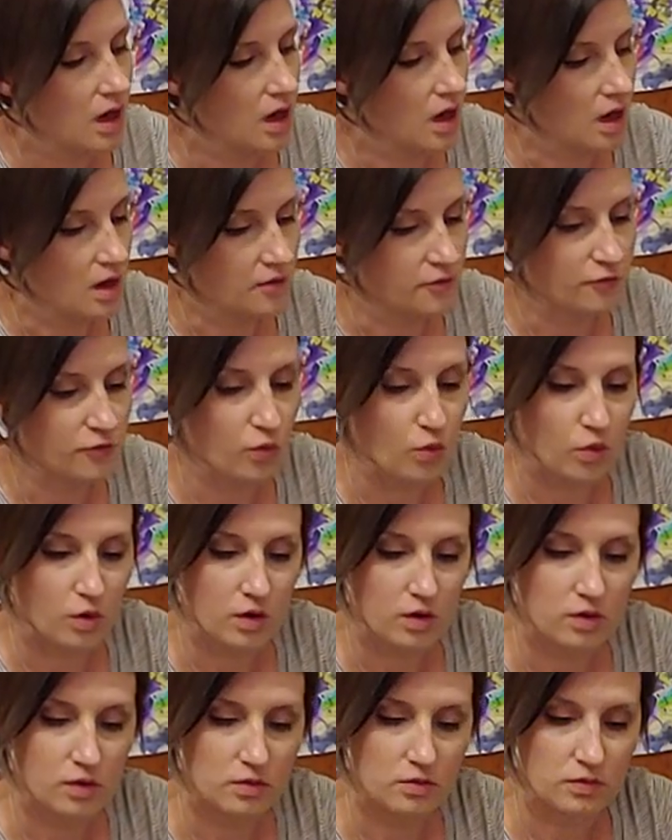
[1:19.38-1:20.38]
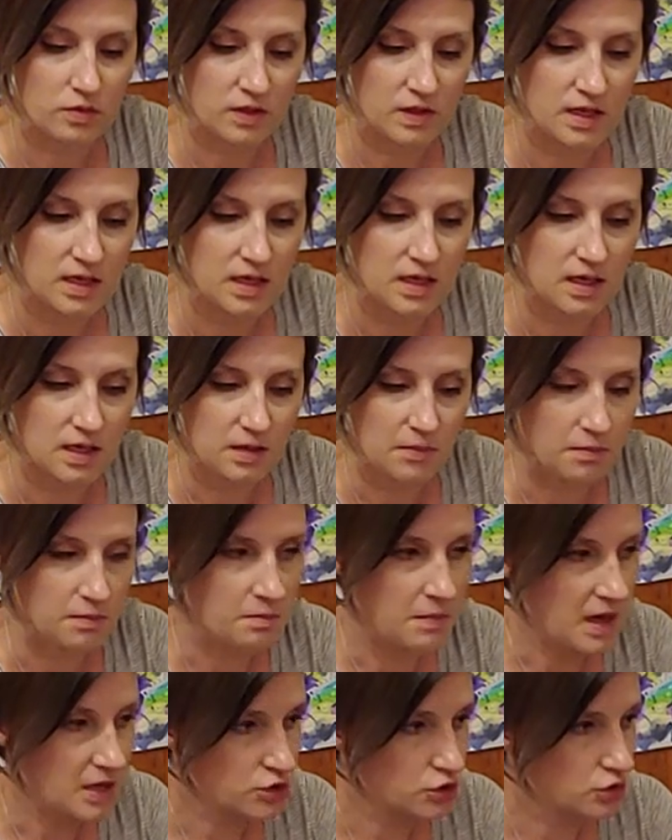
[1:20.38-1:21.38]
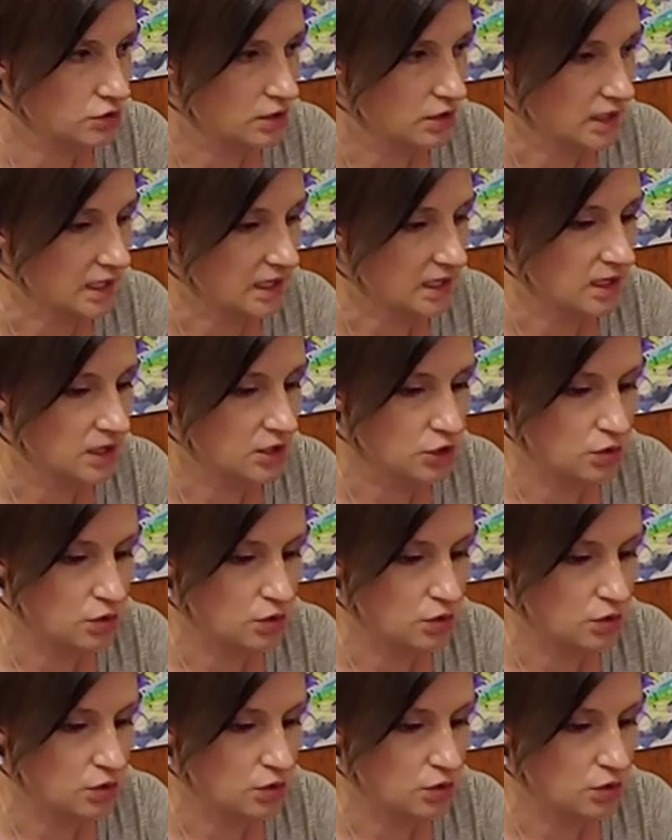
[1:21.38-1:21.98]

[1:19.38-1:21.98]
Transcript: Uh, for the measuring,